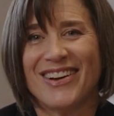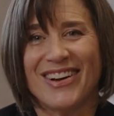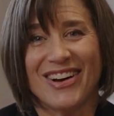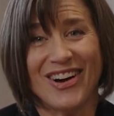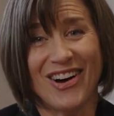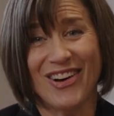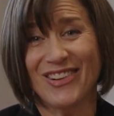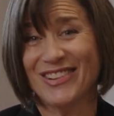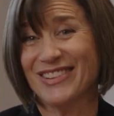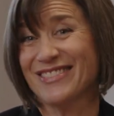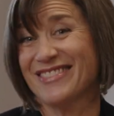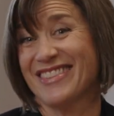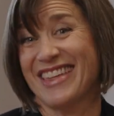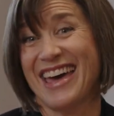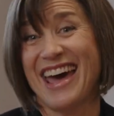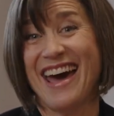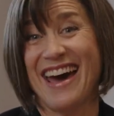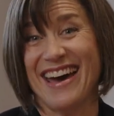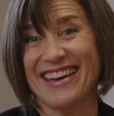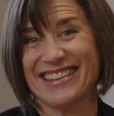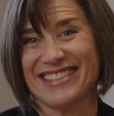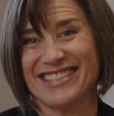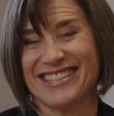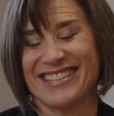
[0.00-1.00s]
All of
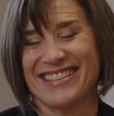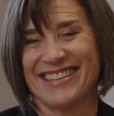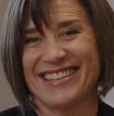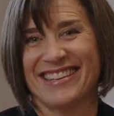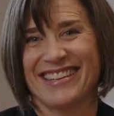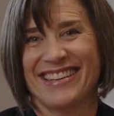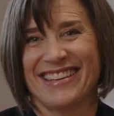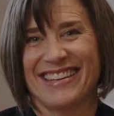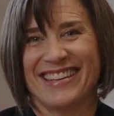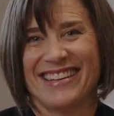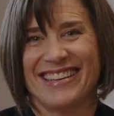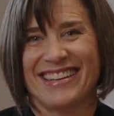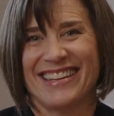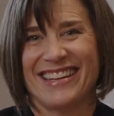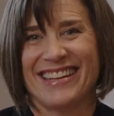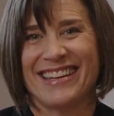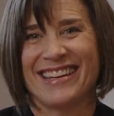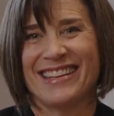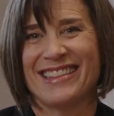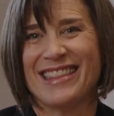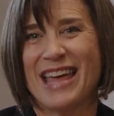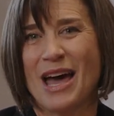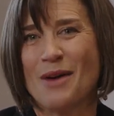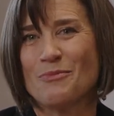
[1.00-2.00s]
that
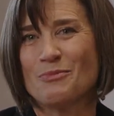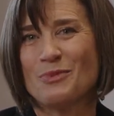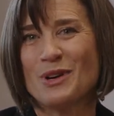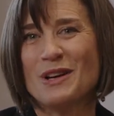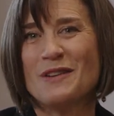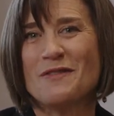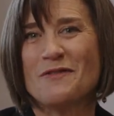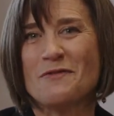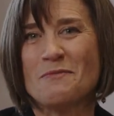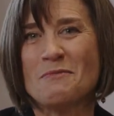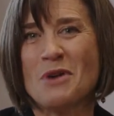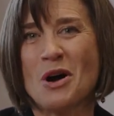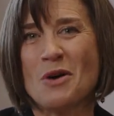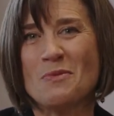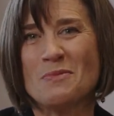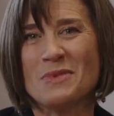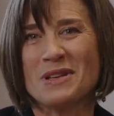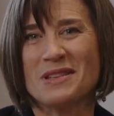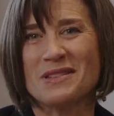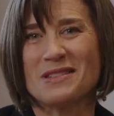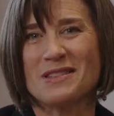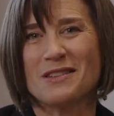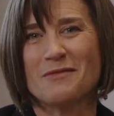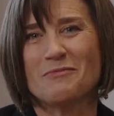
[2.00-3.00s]
in that brief
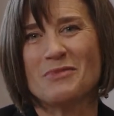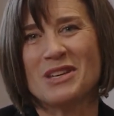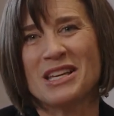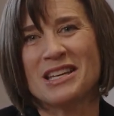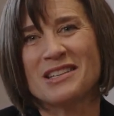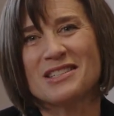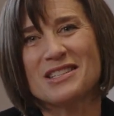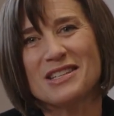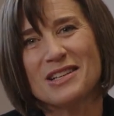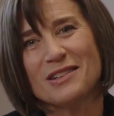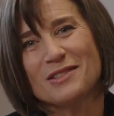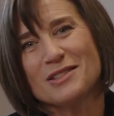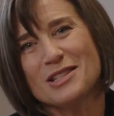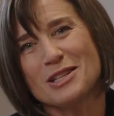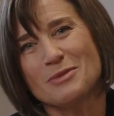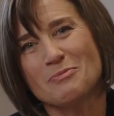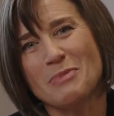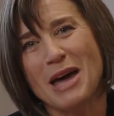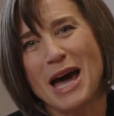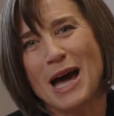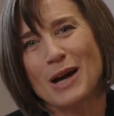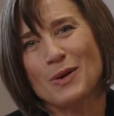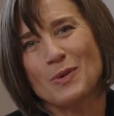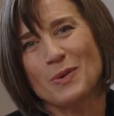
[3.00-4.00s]
moment of being tilted
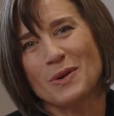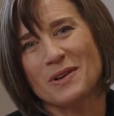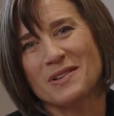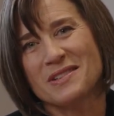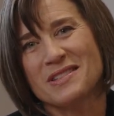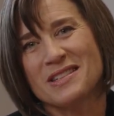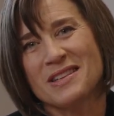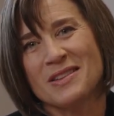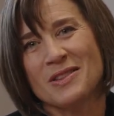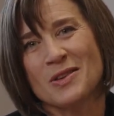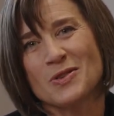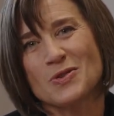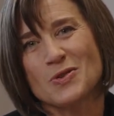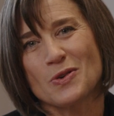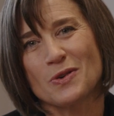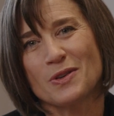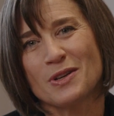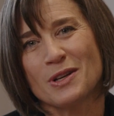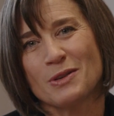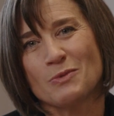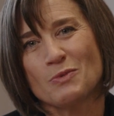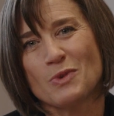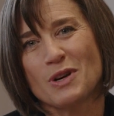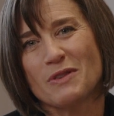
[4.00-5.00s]
backwards in the
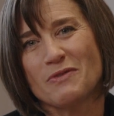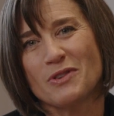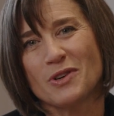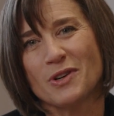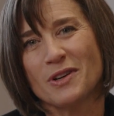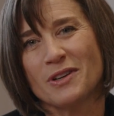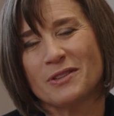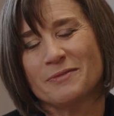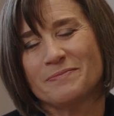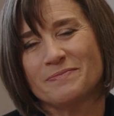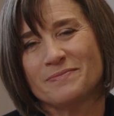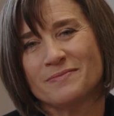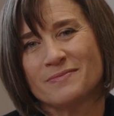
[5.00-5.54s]
Jordan River